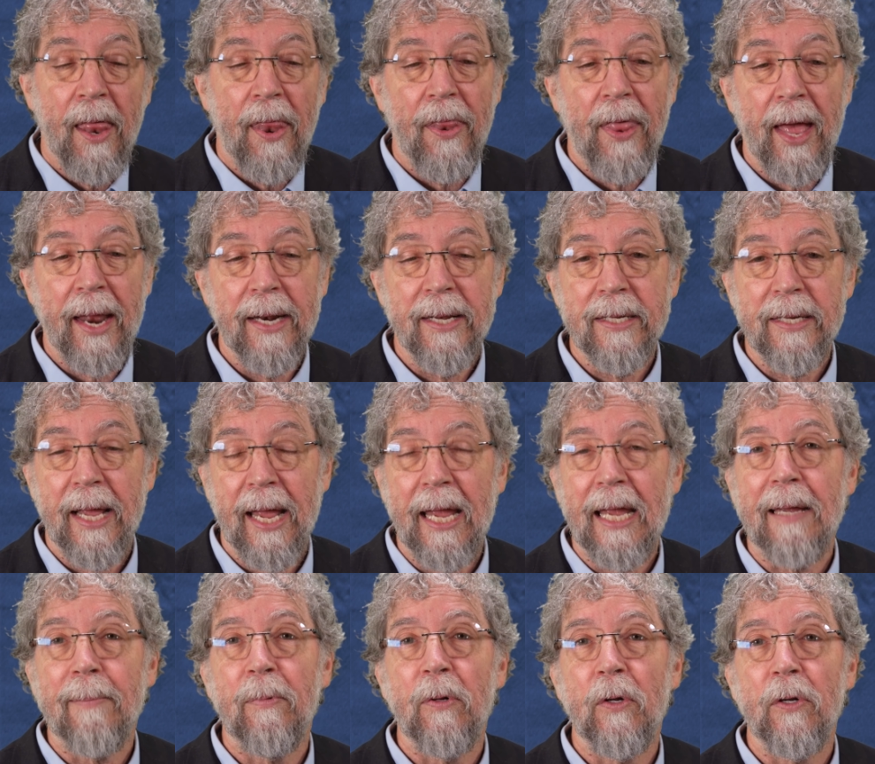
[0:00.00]
that is
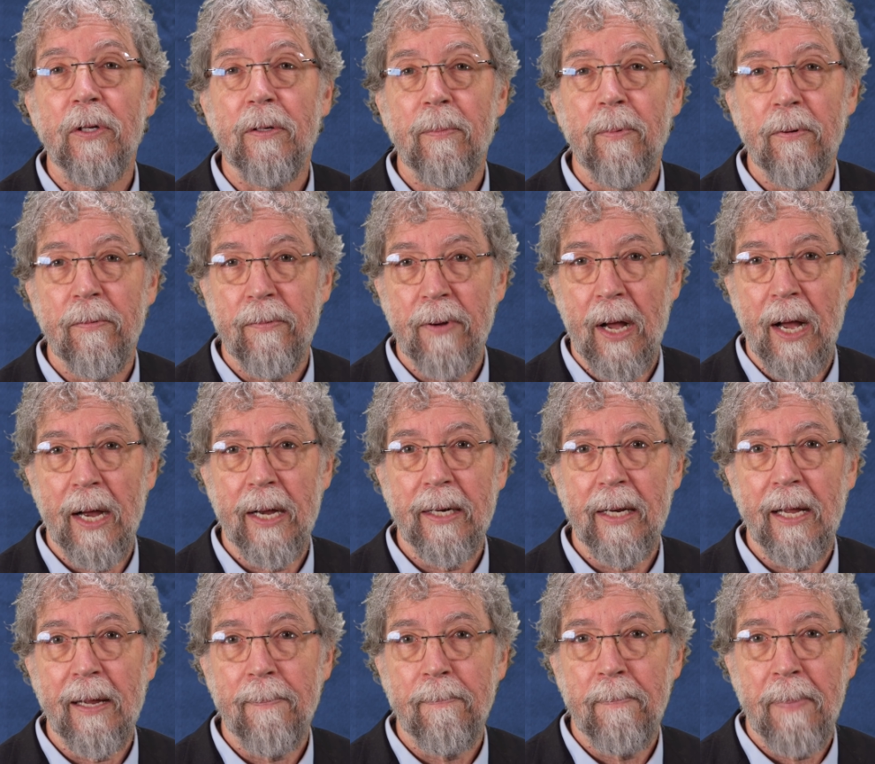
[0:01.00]
able to provide
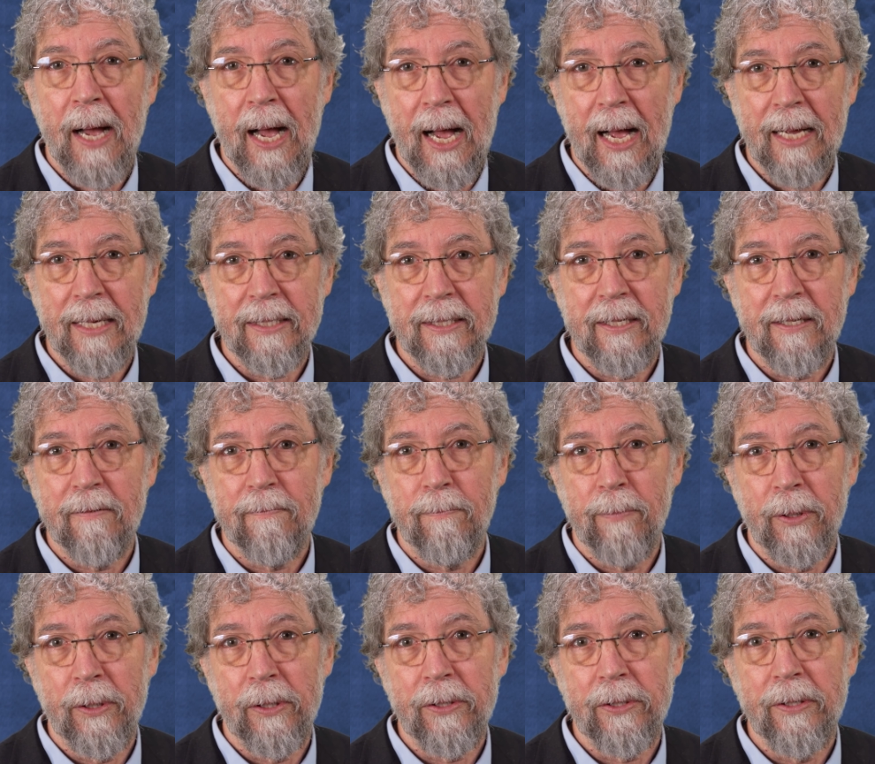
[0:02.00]
a positive
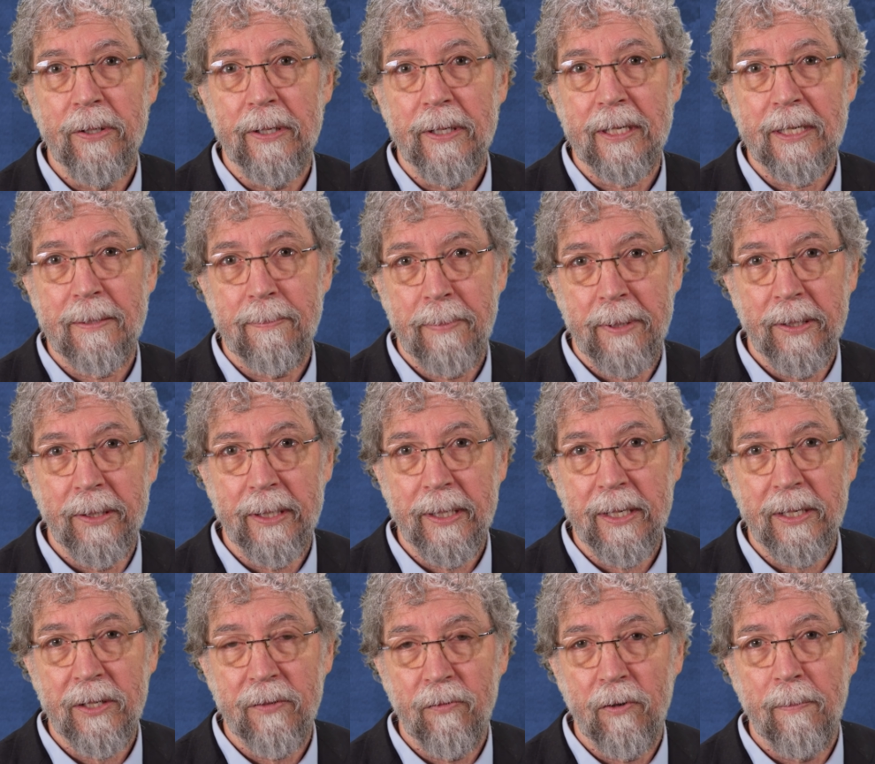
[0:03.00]
personal
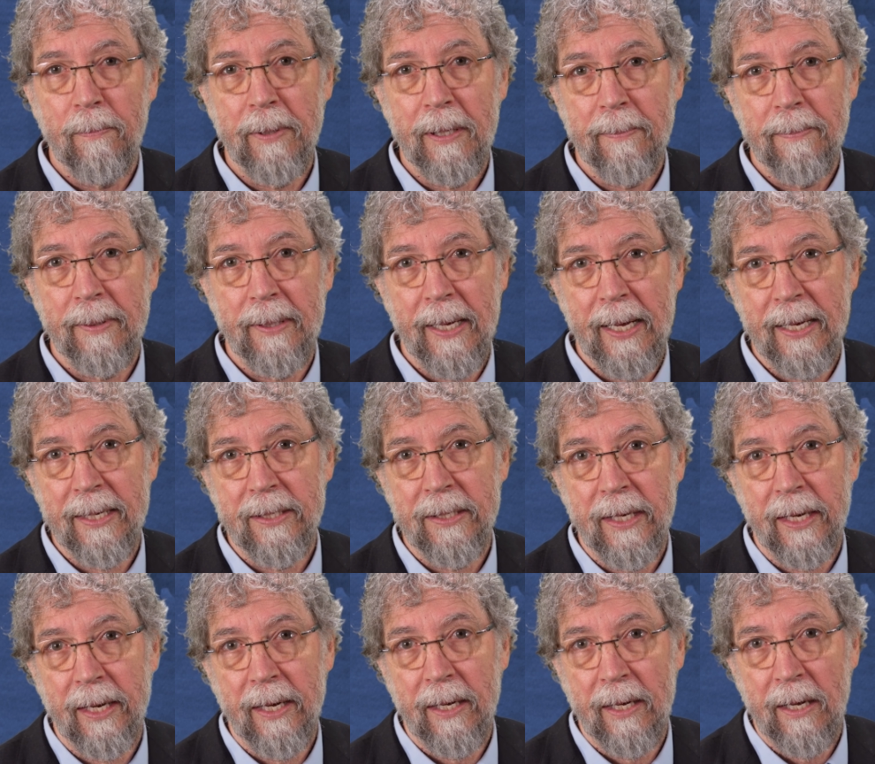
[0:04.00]
experience for people as
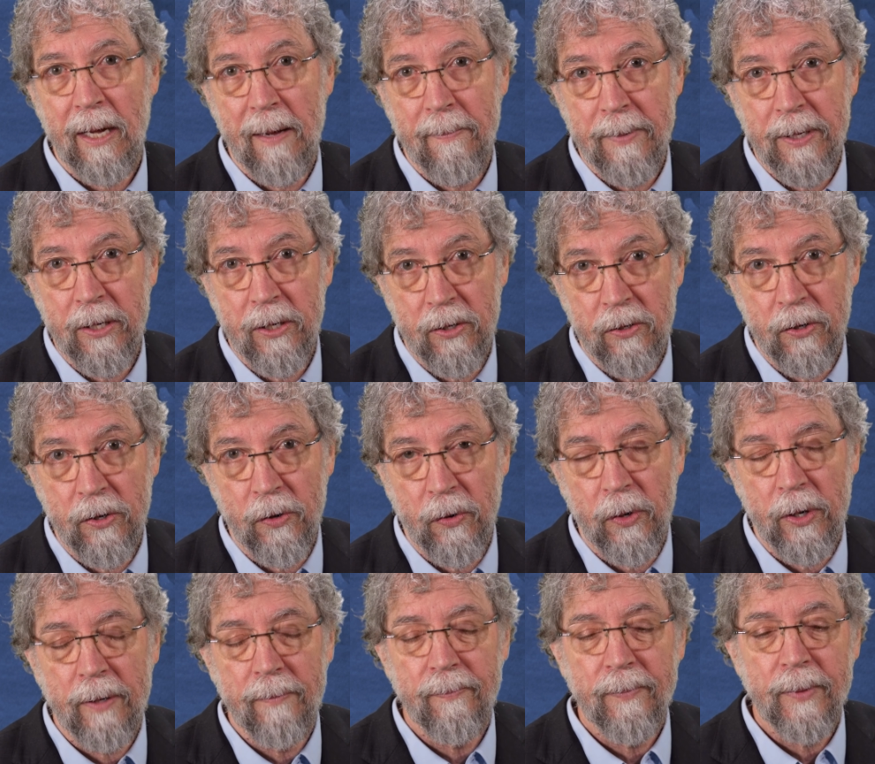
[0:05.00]
they come into your door.